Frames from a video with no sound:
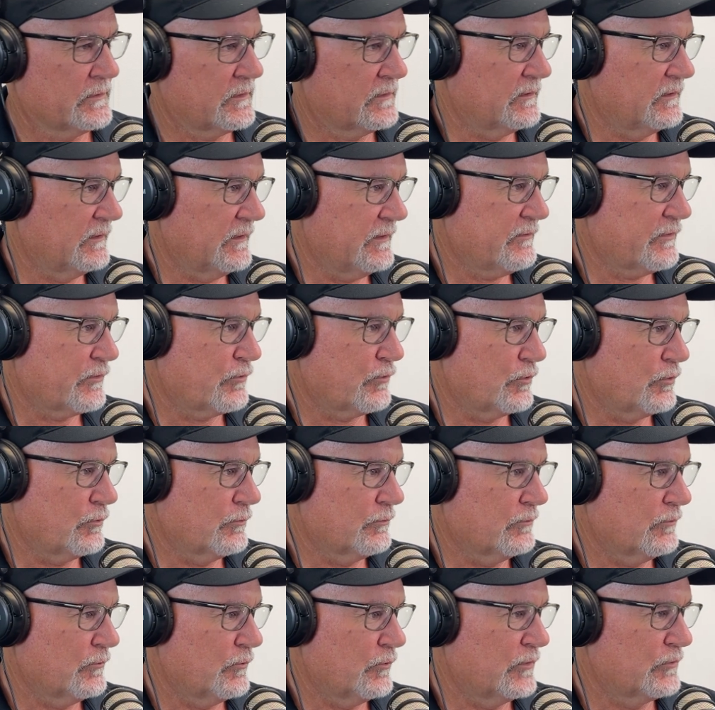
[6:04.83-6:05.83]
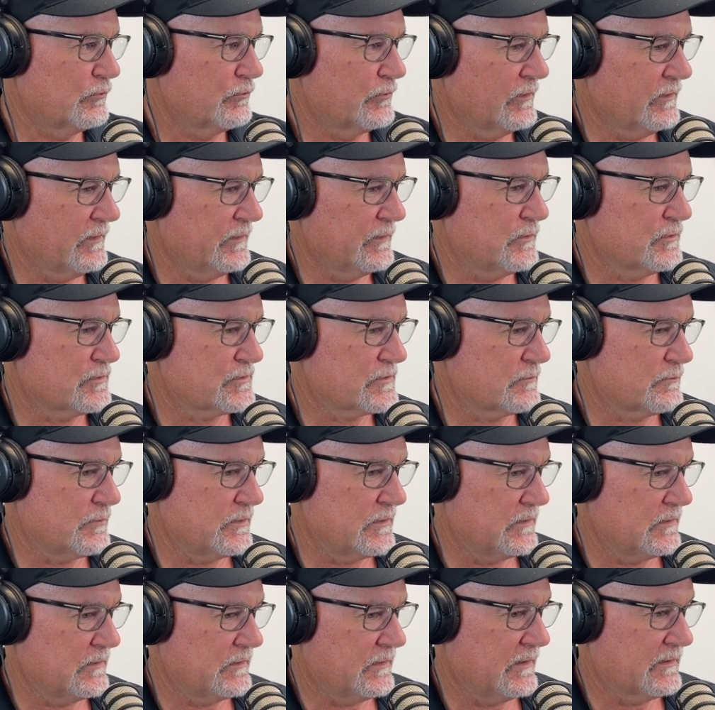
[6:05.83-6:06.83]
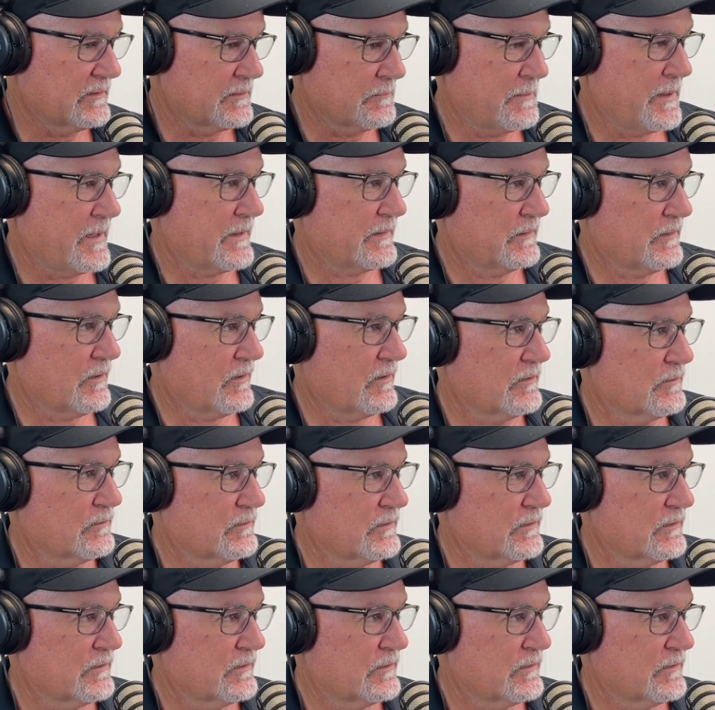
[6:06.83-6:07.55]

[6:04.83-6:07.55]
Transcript: the living room when really you should be in the backyard,